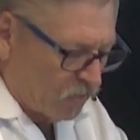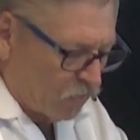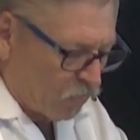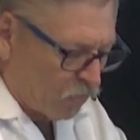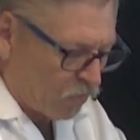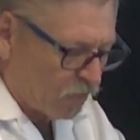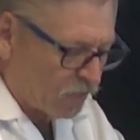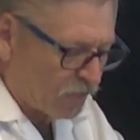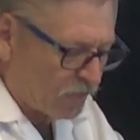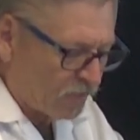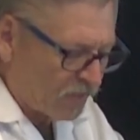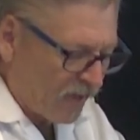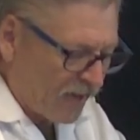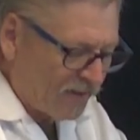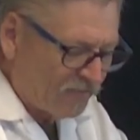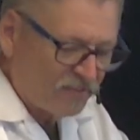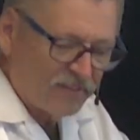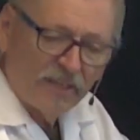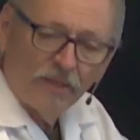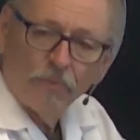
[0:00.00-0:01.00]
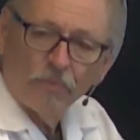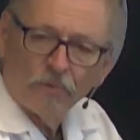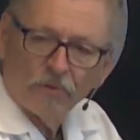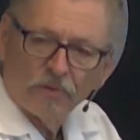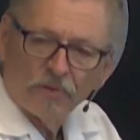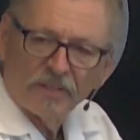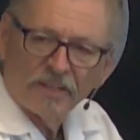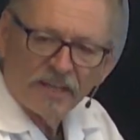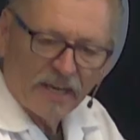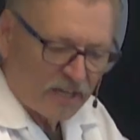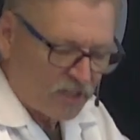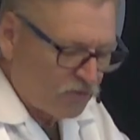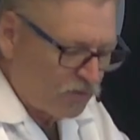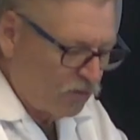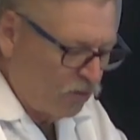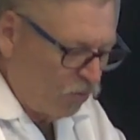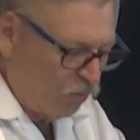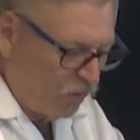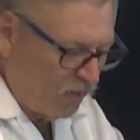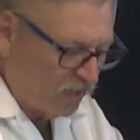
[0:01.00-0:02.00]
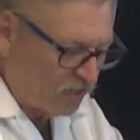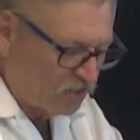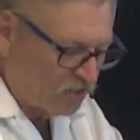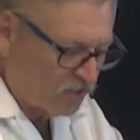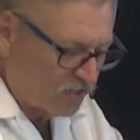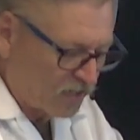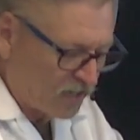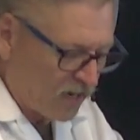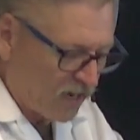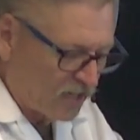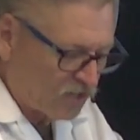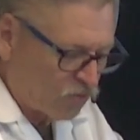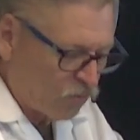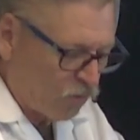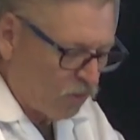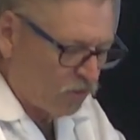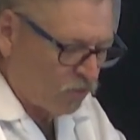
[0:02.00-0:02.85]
we're going to dive deeper in the next few weeks into God's Word,